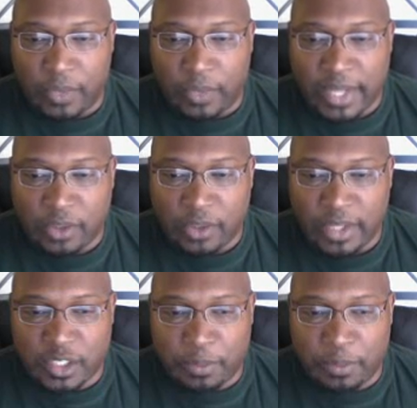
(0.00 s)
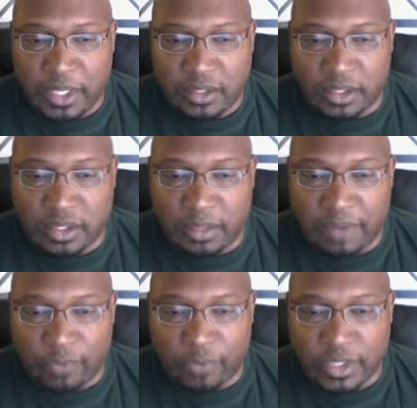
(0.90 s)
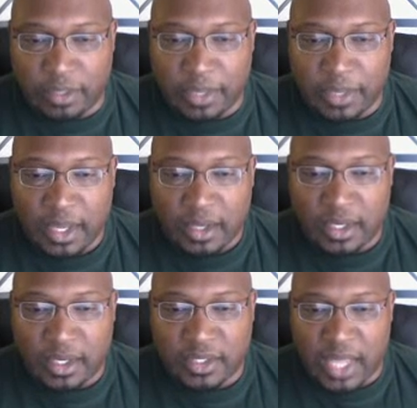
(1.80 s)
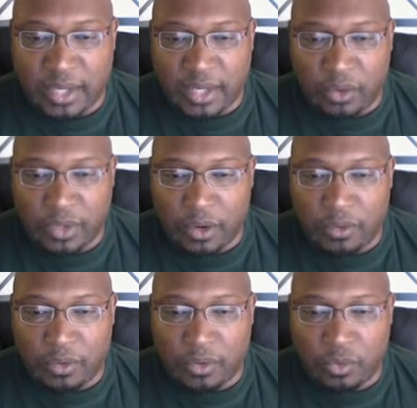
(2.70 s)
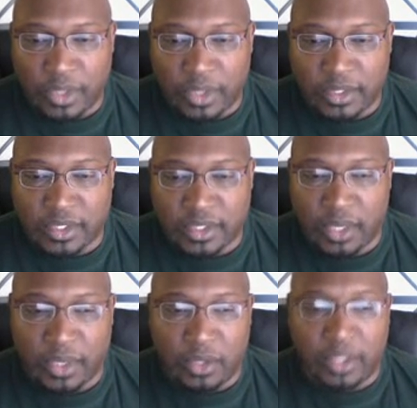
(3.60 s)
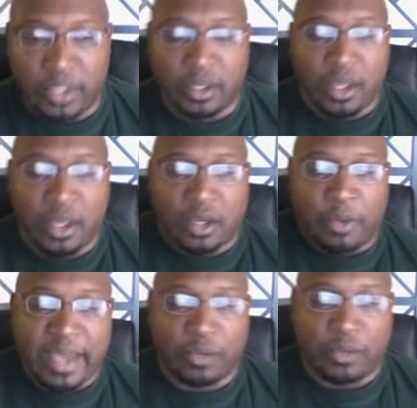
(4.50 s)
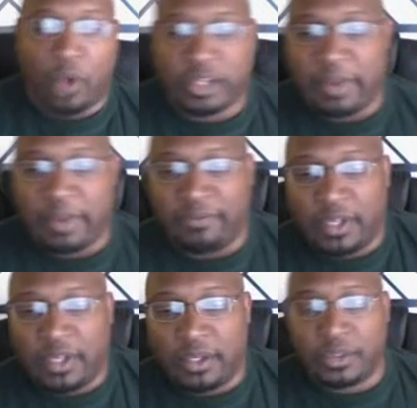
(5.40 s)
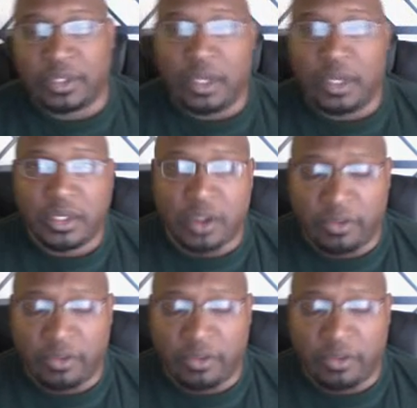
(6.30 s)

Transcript: And when I try to speak to them, I freeze up because I don't know what to say. Okay, you need to go back and watch my videos.